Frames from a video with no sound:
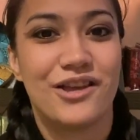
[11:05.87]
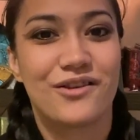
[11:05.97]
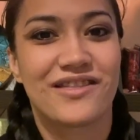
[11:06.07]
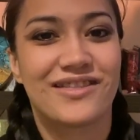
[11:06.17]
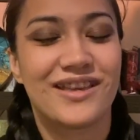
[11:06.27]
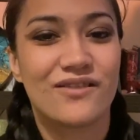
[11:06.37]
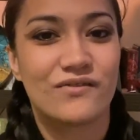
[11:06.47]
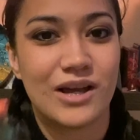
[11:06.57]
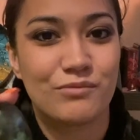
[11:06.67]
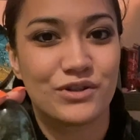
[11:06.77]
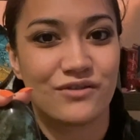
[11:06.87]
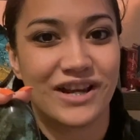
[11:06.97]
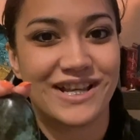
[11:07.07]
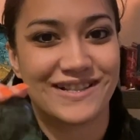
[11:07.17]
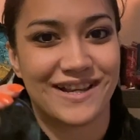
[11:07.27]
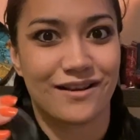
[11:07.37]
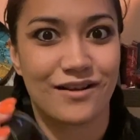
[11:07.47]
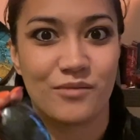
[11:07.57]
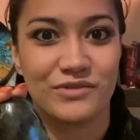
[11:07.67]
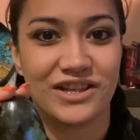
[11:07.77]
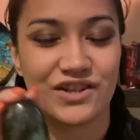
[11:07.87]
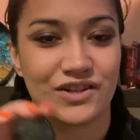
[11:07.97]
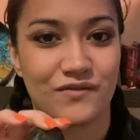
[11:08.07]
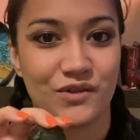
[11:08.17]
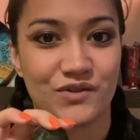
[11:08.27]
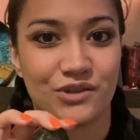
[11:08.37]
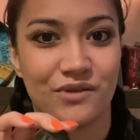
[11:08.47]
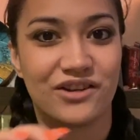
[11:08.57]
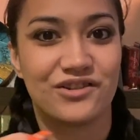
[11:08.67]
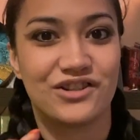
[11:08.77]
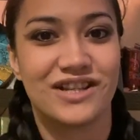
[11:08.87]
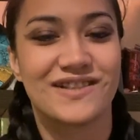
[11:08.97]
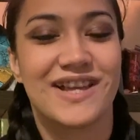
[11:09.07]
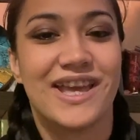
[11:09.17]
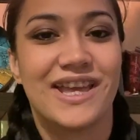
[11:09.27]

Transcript: You can think of labradorite as like a combination of those two energies.